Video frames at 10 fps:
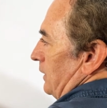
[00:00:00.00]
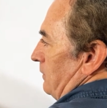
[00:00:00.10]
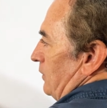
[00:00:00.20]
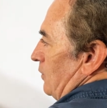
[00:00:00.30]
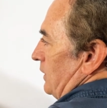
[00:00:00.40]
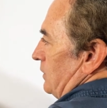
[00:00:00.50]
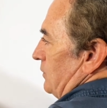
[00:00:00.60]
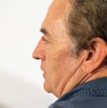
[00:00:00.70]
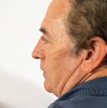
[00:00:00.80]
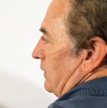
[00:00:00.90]
went to
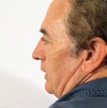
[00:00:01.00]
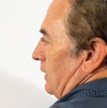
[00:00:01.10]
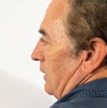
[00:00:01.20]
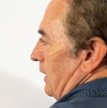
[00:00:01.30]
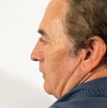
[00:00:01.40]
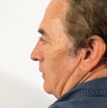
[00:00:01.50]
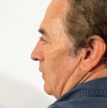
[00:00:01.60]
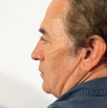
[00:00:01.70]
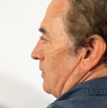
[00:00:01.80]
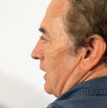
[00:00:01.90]
0 and now it
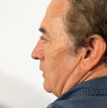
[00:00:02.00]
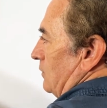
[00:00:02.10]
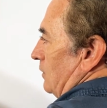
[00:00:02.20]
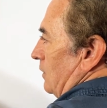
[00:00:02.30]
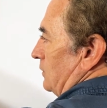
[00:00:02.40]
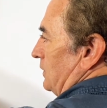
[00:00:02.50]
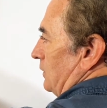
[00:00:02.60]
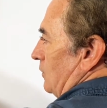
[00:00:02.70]
goes back to logic